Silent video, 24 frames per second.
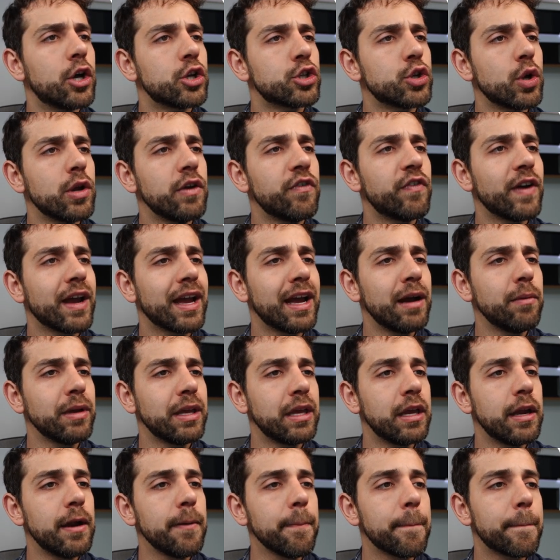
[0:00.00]
So if I come
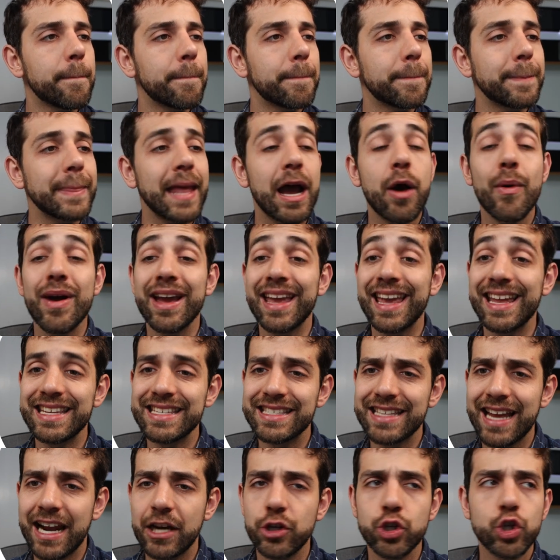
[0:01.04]
here, now I can
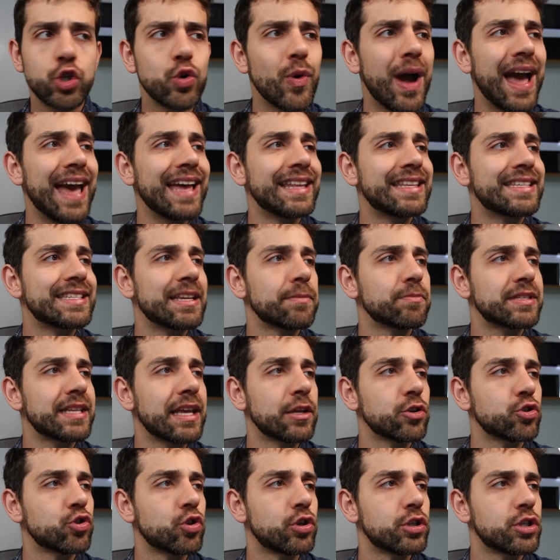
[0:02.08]
start to add some
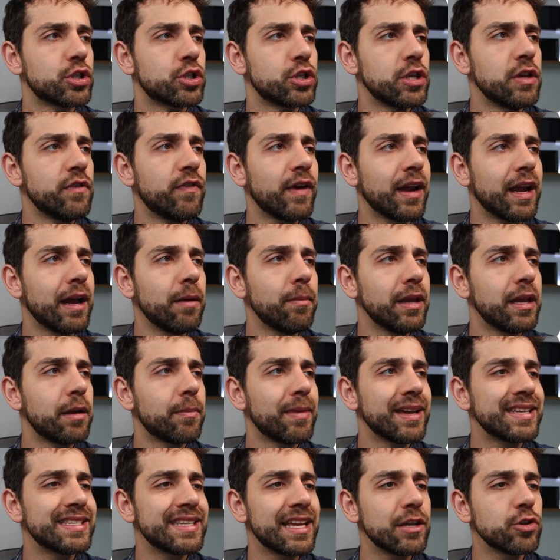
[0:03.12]
sensors. If I come
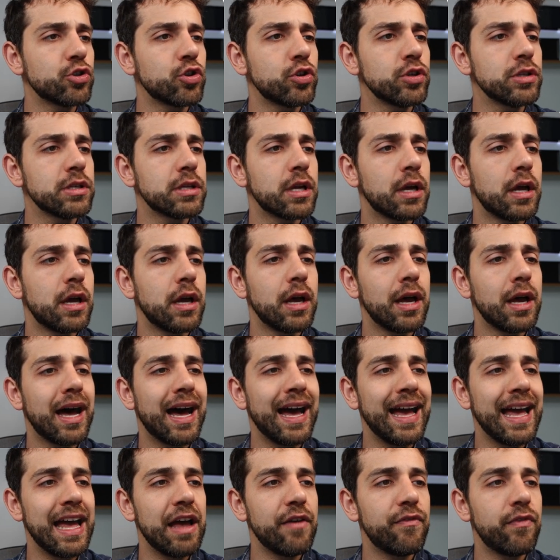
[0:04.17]
here, my sensors,
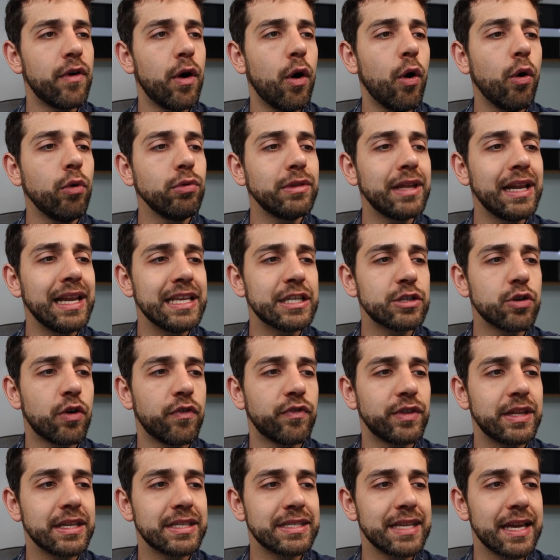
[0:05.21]
I have all the list
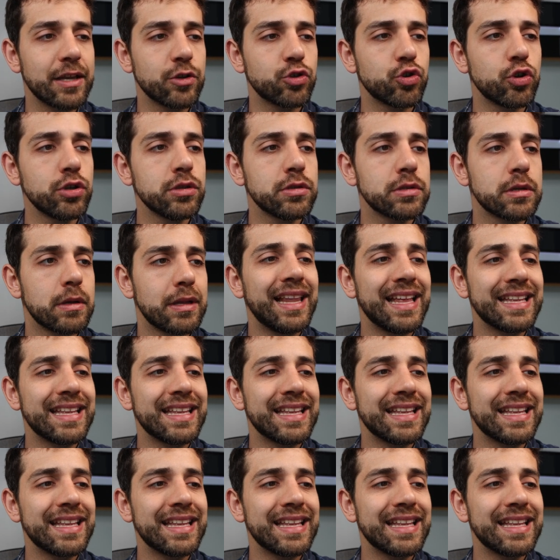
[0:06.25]
of the sensors.